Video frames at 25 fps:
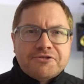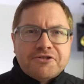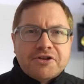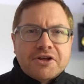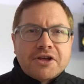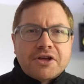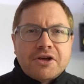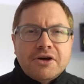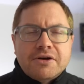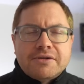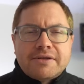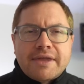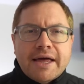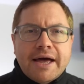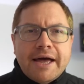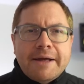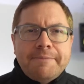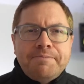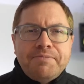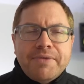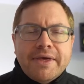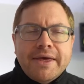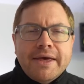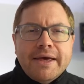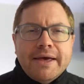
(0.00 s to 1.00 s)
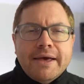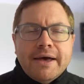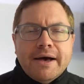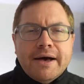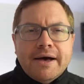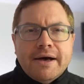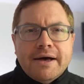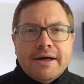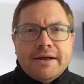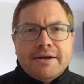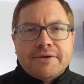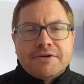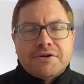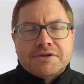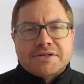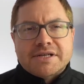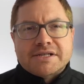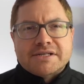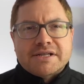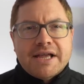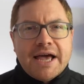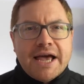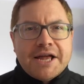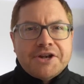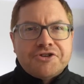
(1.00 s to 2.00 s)
on a good day, and of course there's
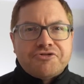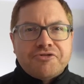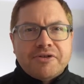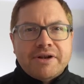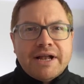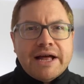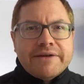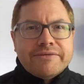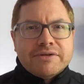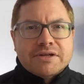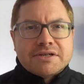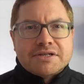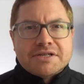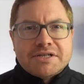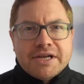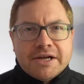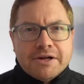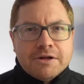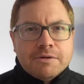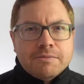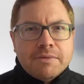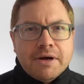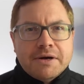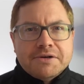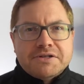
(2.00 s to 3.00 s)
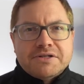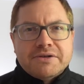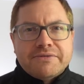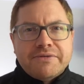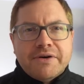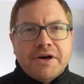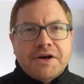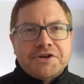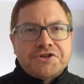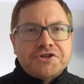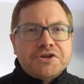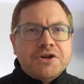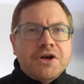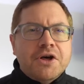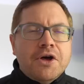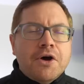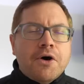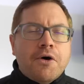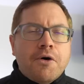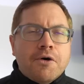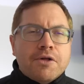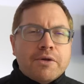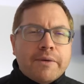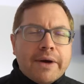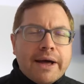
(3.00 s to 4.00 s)
an entry-level single motor version
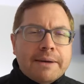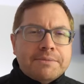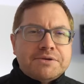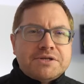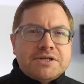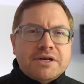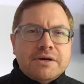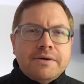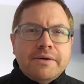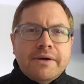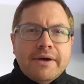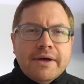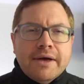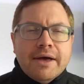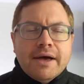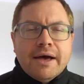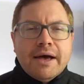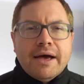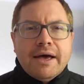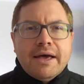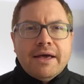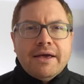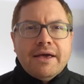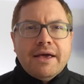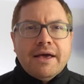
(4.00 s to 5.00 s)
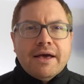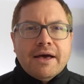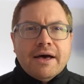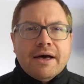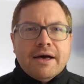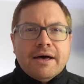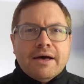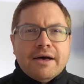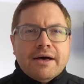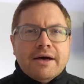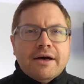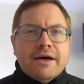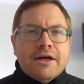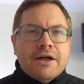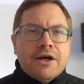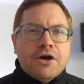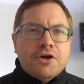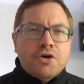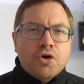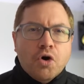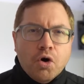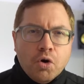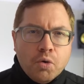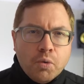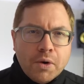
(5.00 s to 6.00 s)
all the way up to an
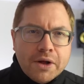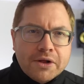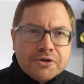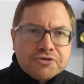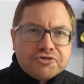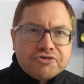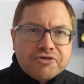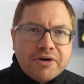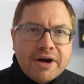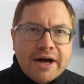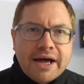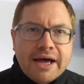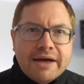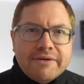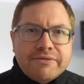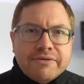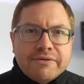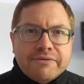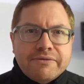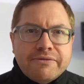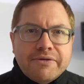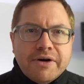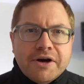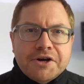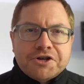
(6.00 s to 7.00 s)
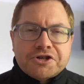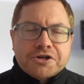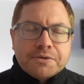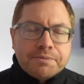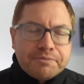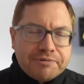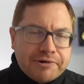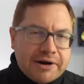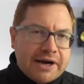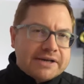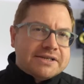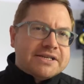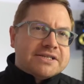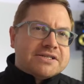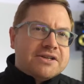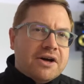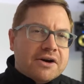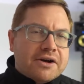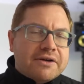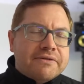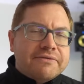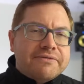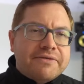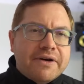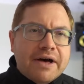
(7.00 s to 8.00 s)
all-wheel drive version. Price is not
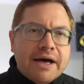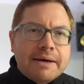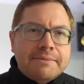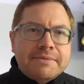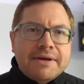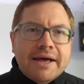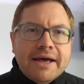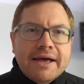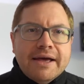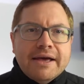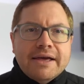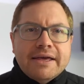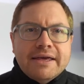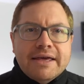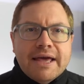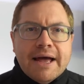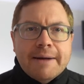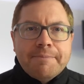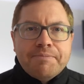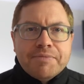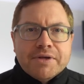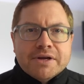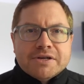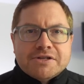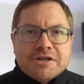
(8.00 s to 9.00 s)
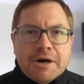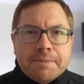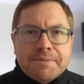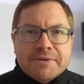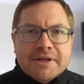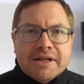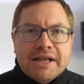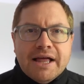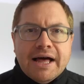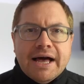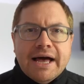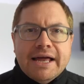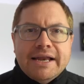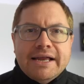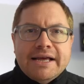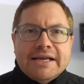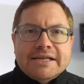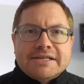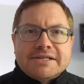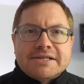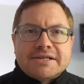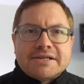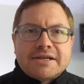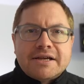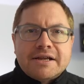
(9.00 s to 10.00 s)
confirmed yet. Top of the line
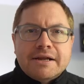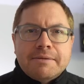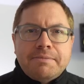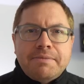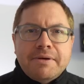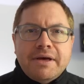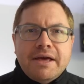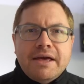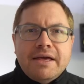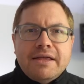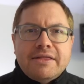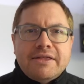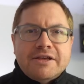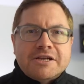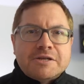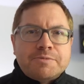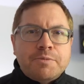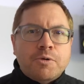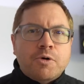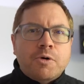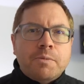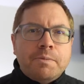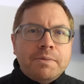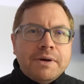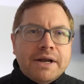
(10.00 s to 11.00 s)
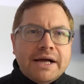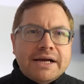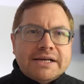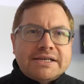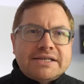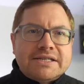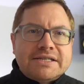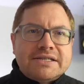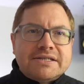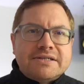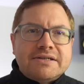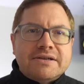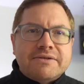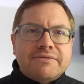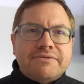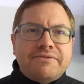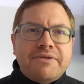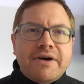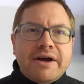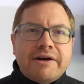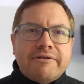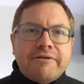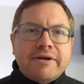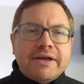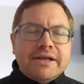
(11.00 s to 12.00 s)
is going to be the Sport Plus
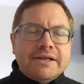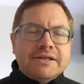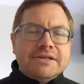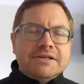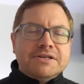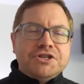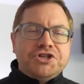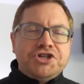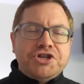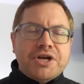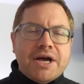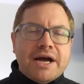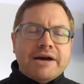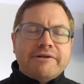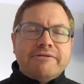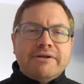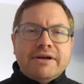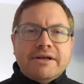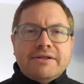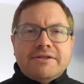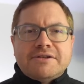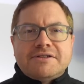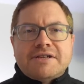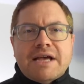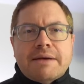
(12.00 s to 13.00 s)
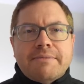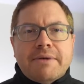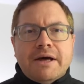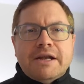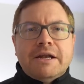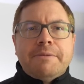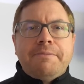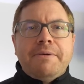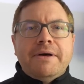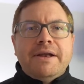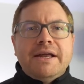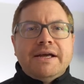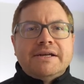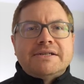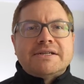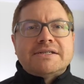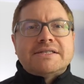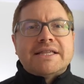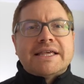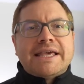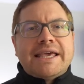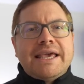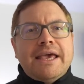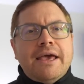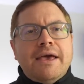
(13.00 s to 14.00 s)
variant, sharing the same underpinnings as
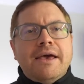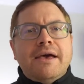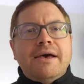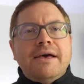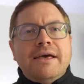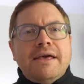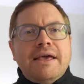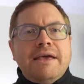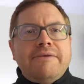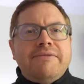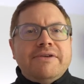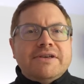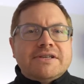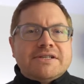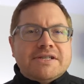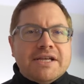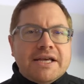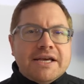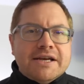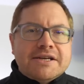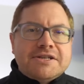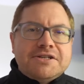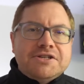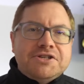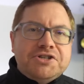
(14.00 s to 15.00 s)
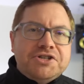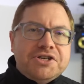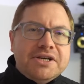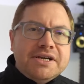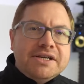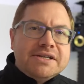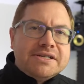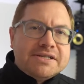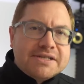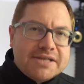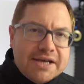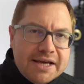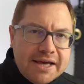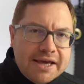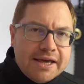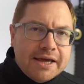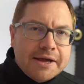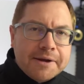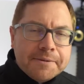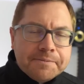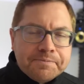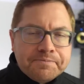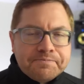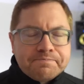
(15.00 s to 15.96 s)
the Kia EV6 GT,